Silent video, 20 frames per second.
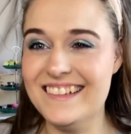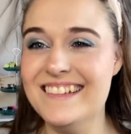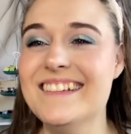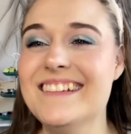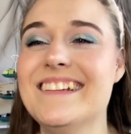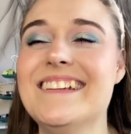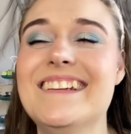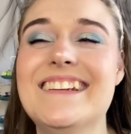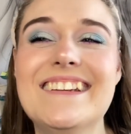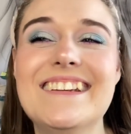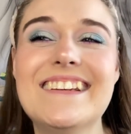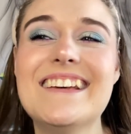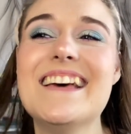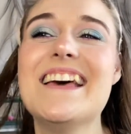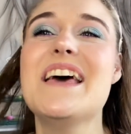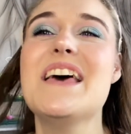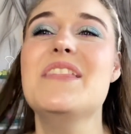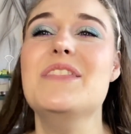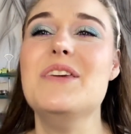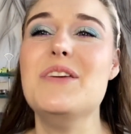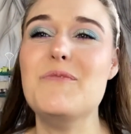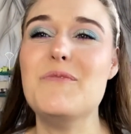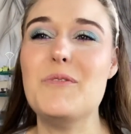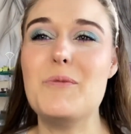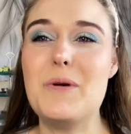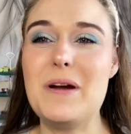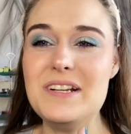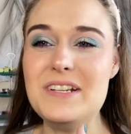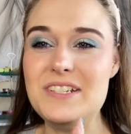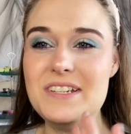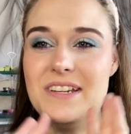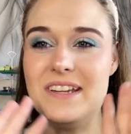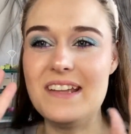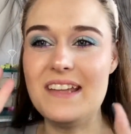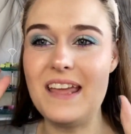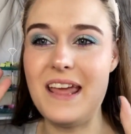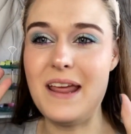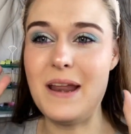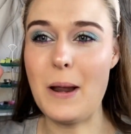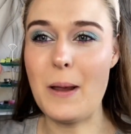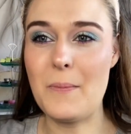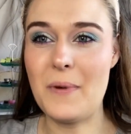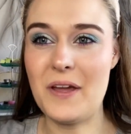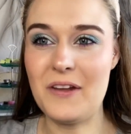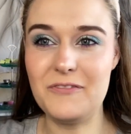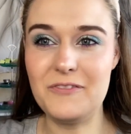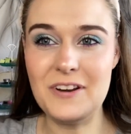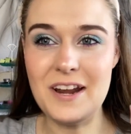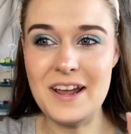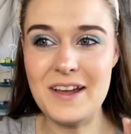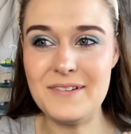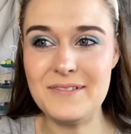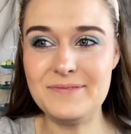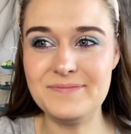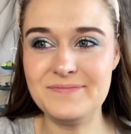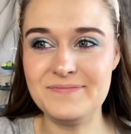Thank you for watching again, and bye for now.